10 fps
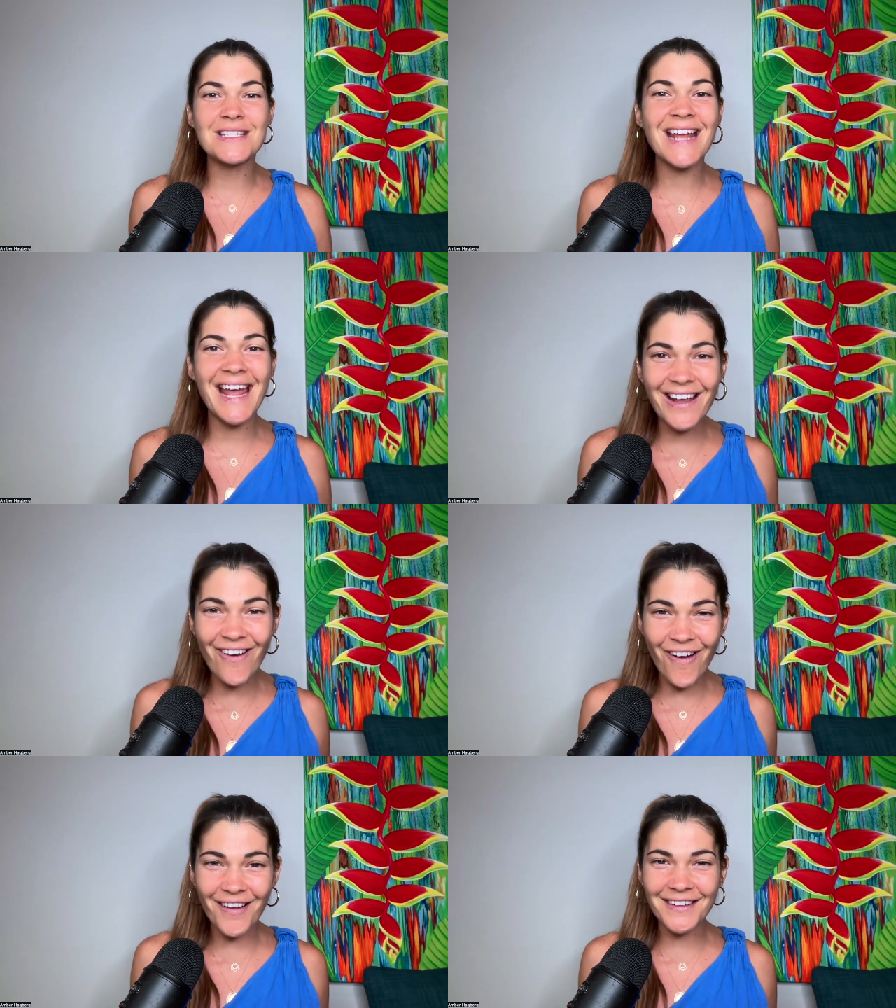take
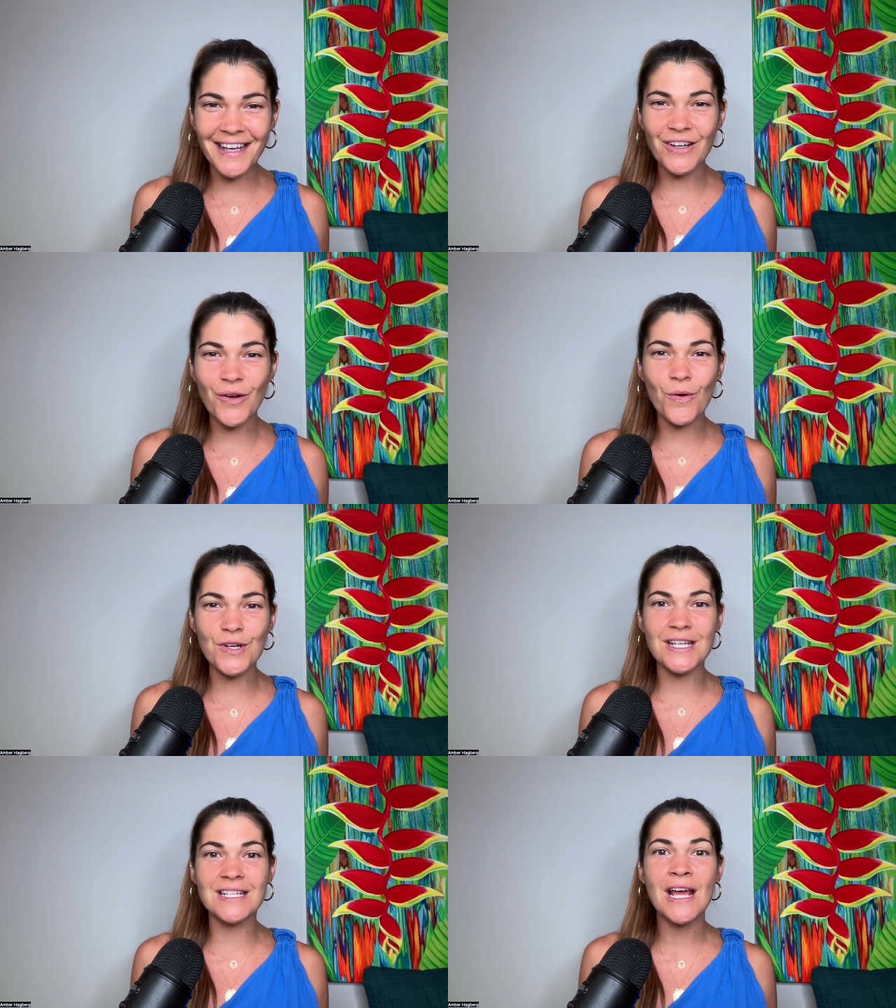online
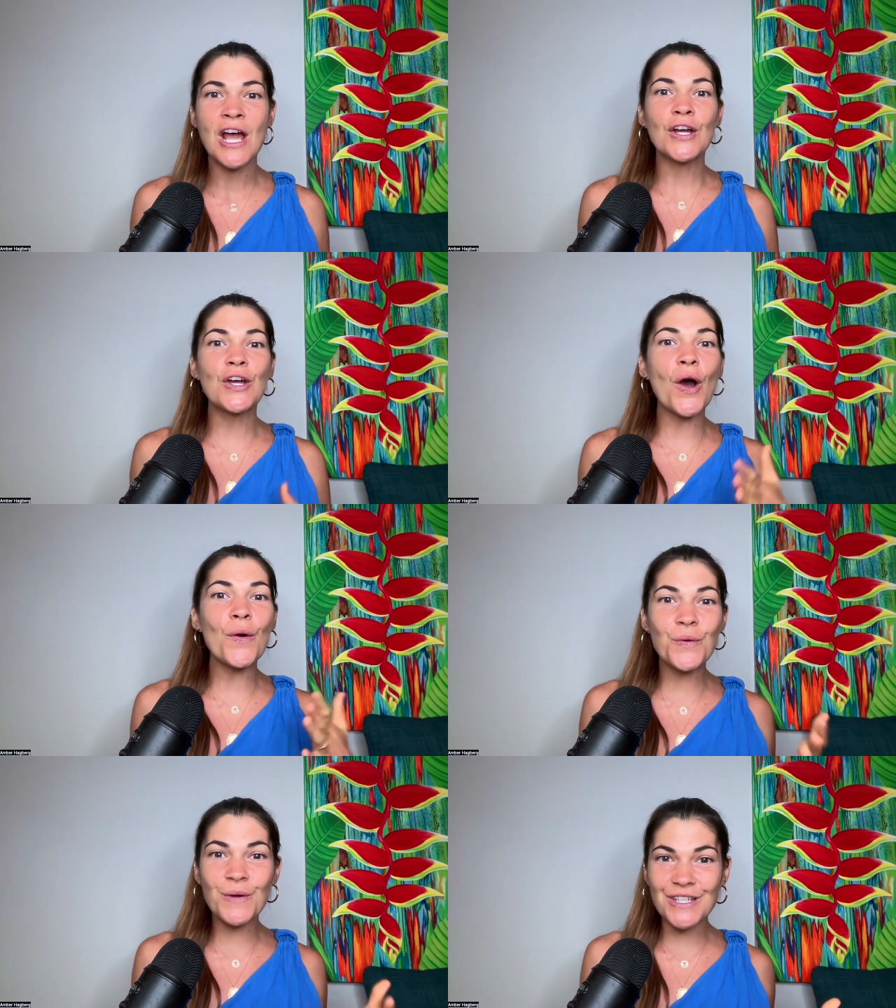courses, go
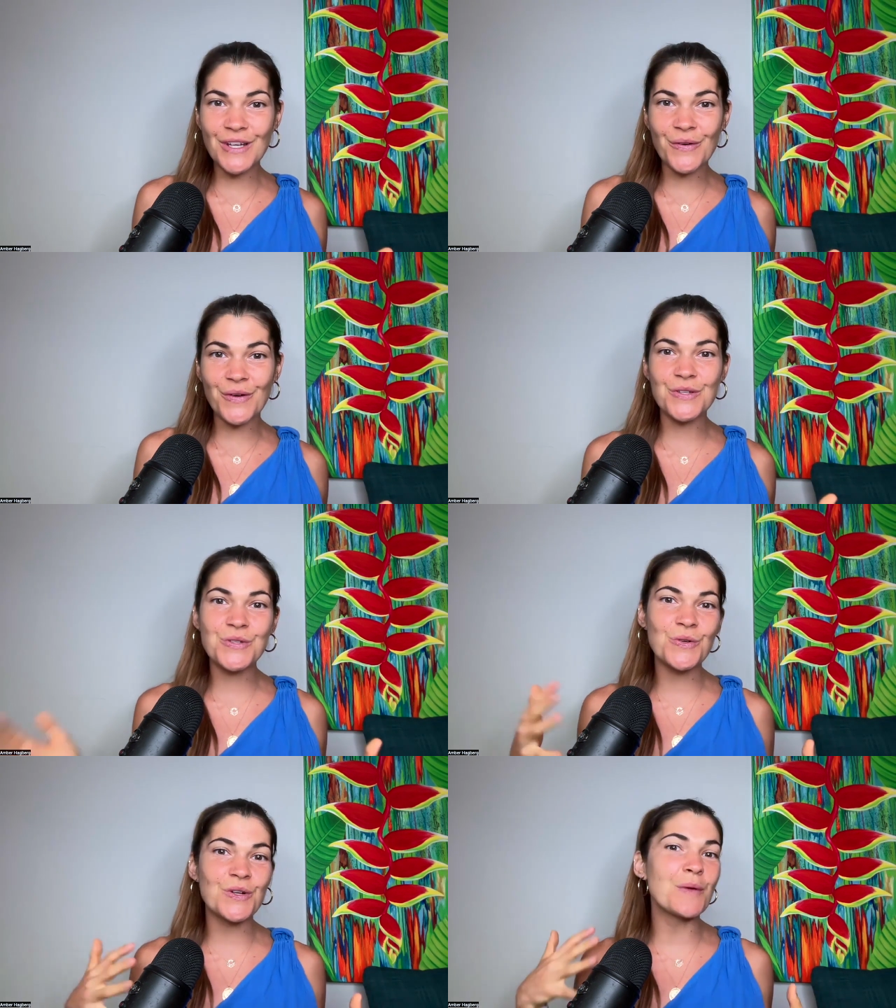to a yoga
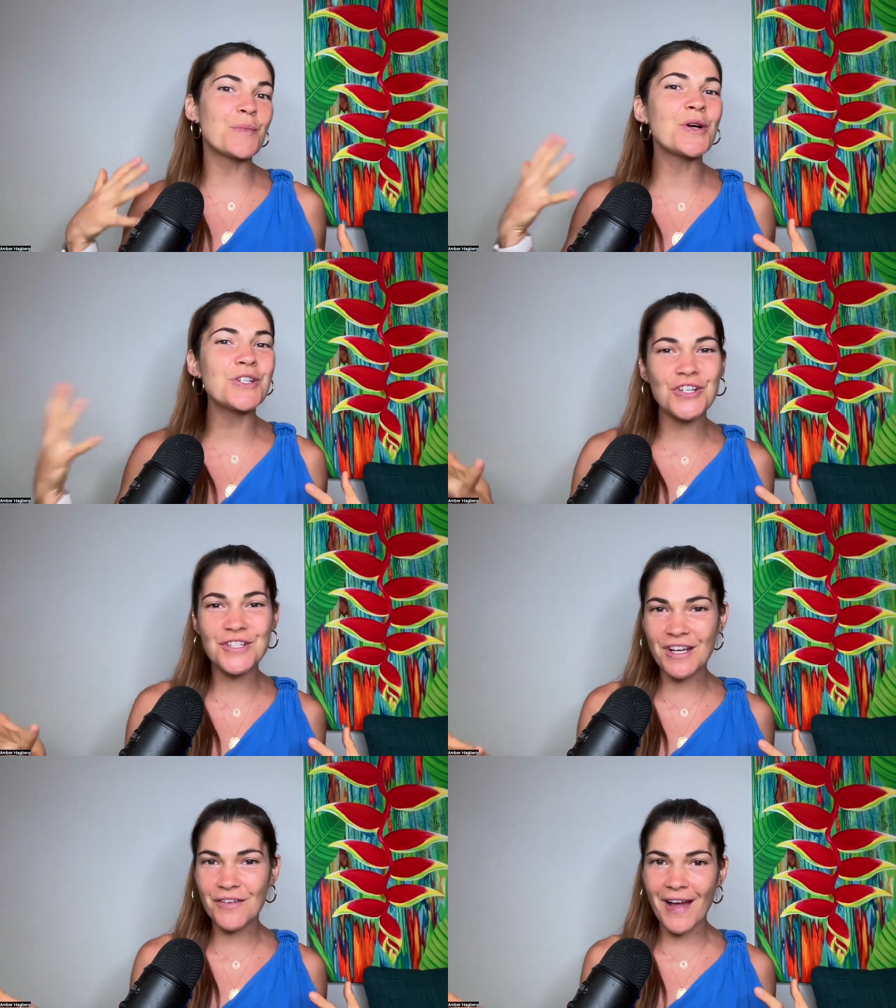studio, put
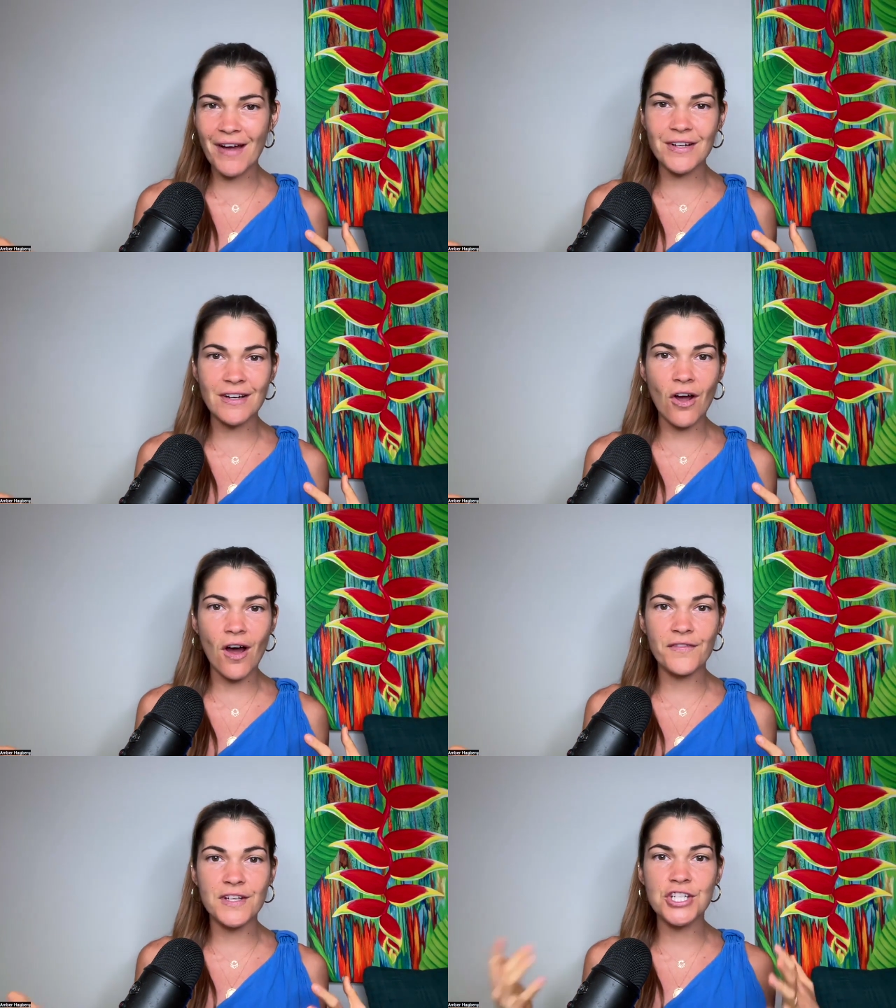yourself out in a
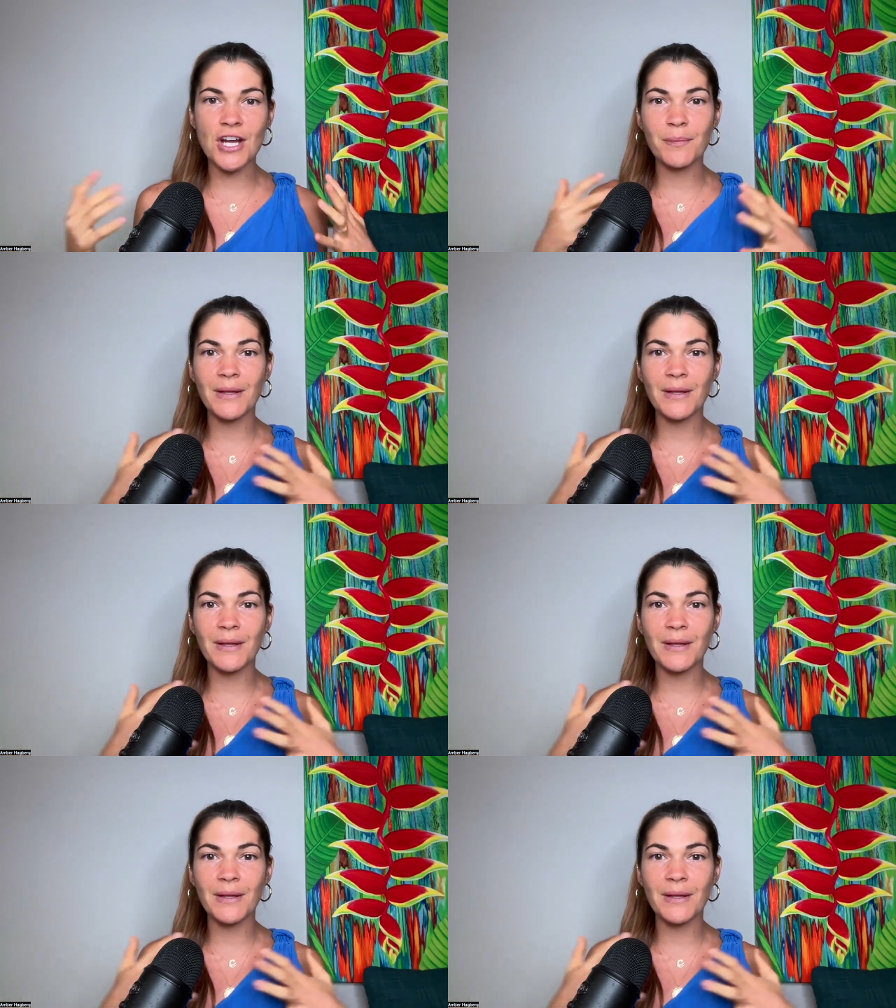coffee shop.